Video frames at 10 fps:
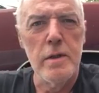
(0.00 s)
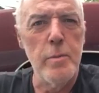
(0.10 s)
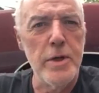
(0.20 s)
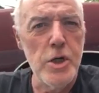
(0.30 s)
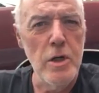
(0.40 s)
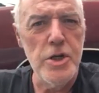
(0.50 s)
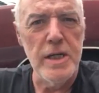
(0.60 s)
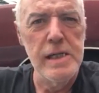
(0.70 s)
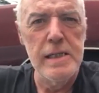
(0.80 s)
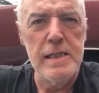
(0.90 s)
Now, my
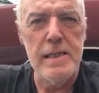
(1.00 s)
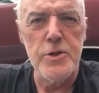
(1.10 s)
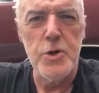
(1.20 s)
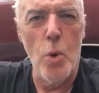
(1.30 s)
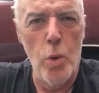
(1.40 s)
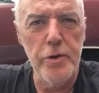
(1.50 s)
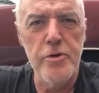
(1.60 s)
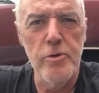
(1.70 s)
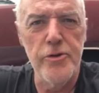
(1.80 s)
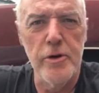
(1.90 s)
Charger has one or
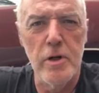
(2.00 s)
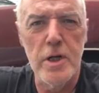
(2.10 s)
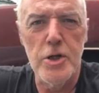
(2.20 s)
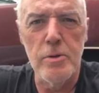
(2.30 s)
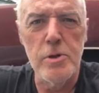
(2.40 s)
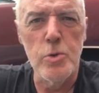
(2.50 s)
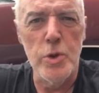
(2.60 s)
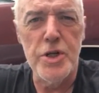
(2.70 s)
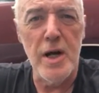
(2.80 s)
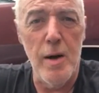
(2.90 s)
two starting issues,
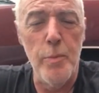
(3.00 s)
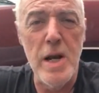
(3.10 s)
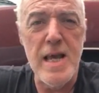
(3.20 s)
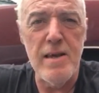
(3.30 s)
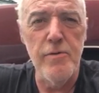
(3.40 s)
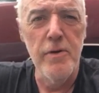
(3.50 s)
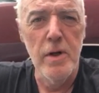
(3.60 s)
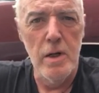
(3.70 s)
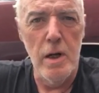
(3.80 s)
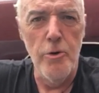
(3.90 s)
which I believe
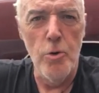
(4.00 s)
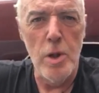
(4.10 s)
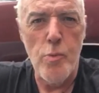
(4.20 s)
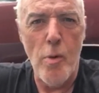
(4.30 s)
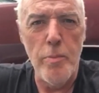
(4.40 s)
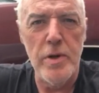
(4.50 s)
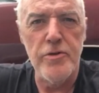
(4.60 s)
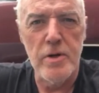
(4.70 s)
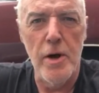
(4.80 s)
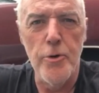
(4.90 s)
I know what the problem
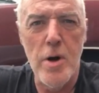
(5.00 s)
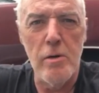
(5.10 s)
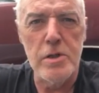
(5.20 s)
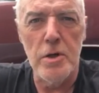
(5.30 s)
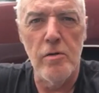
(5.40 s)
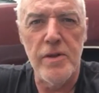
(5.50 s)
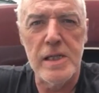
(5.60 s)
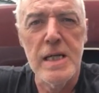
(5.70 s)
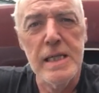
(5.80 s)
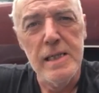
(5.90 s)
is. I know how to solve
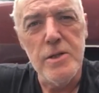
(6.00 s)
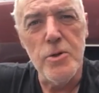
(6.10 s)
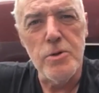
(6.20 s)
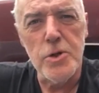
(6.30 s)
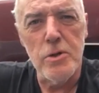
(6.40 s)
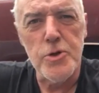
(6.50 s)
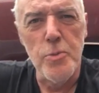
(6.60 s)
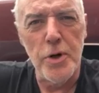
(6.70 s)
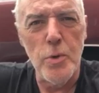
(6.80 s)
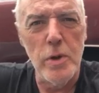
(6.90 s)
that. It's also got
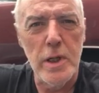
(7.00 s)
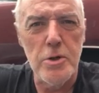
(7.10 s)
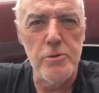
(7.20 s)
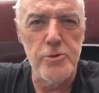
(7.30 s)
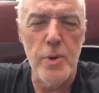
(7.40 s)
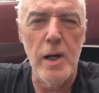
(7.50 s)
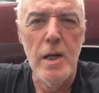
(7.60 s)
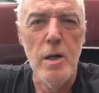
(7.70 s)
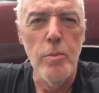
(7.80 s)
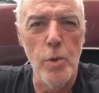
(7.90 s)
some bodywork issues as well,
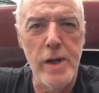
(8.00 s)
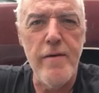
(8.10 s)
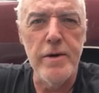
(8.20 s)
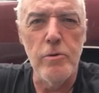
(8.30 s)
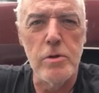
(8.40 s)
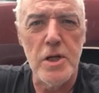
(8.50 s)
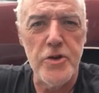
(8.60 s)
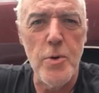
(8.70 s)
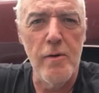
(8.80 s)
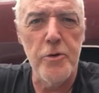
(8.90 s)
but we'll go into those. I
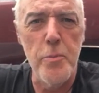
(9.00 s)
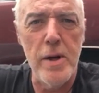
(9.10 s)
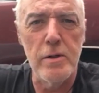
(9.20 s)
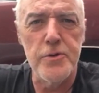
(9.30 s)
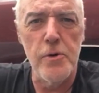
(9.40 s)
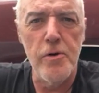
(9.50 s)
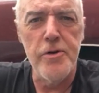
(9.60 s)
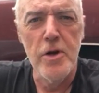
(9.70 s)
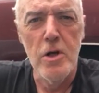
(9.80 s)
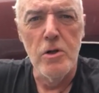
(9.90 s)
do have some panels for it.